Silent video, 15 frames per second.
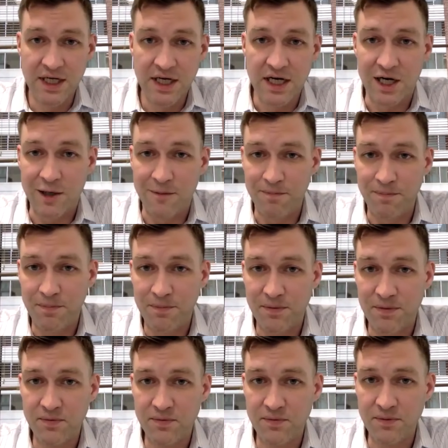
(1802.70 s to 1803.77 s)

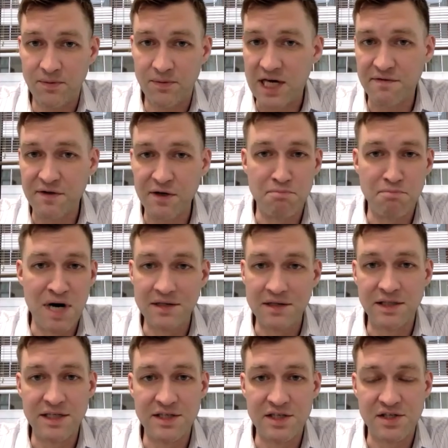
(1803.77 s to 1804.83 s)
A lot of their model
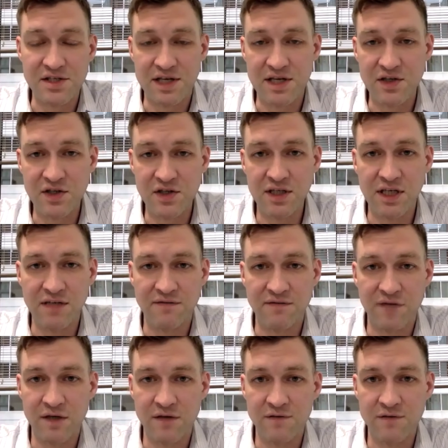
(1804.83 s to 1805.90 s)
legislation
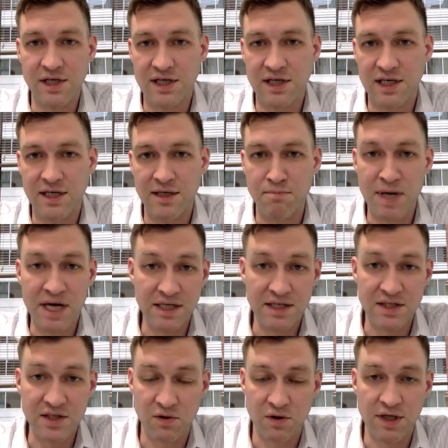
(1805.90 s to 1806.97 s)
involves
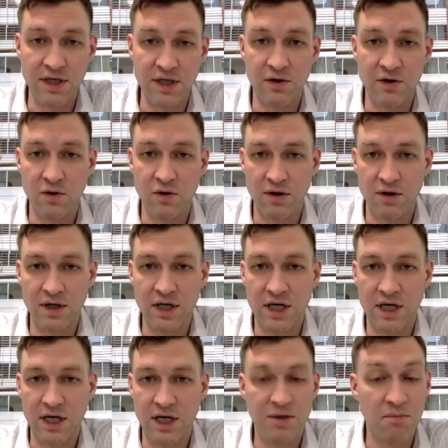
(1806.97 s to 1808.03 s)
mandatory or
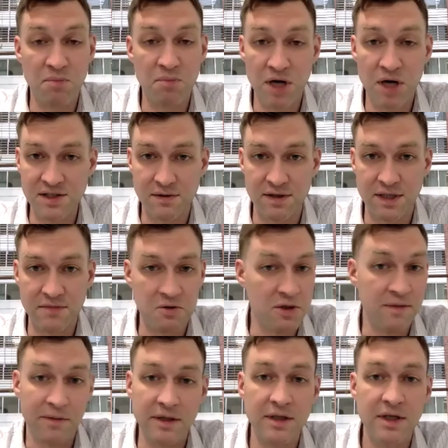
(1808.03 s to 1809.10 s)
compulsory
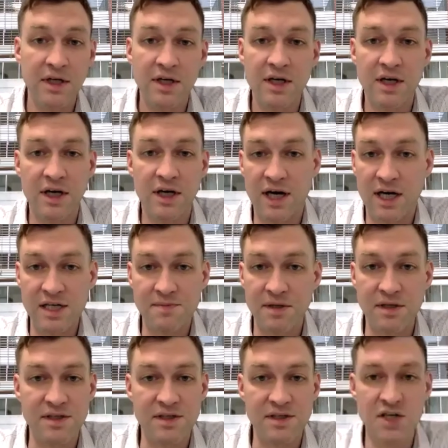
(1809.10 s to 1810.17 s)
treatment and
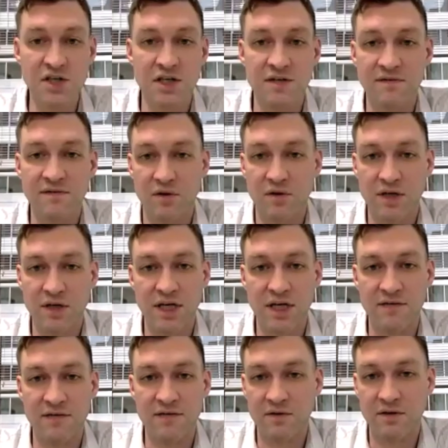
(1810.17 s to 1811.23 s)
hospitalization for
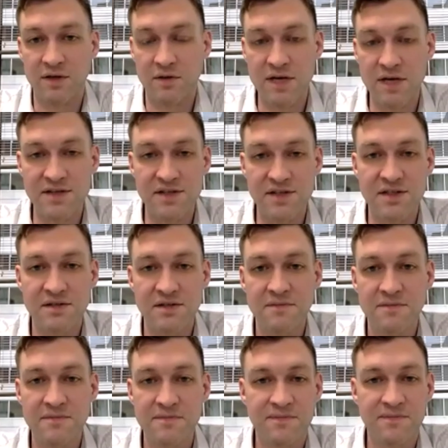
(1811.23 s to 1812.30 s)
arrests.
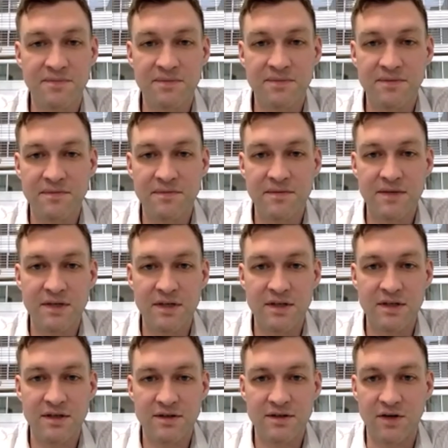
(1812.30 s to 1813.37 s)

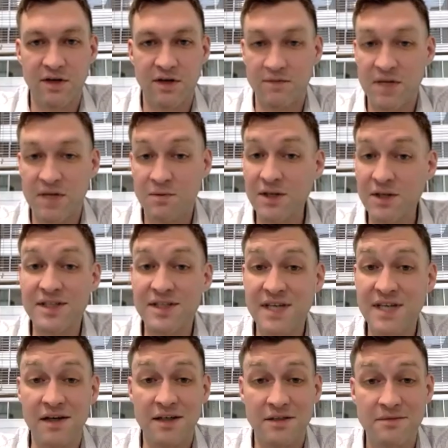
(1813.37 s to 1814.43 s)
So it's really
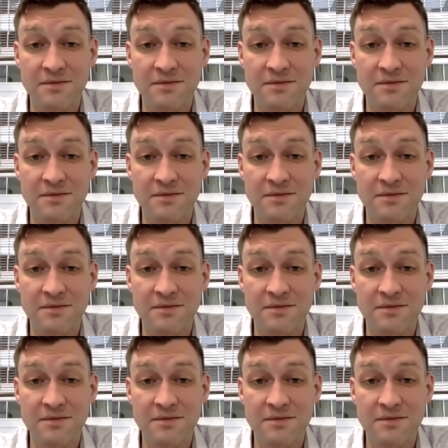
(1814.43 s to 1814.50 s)
telling.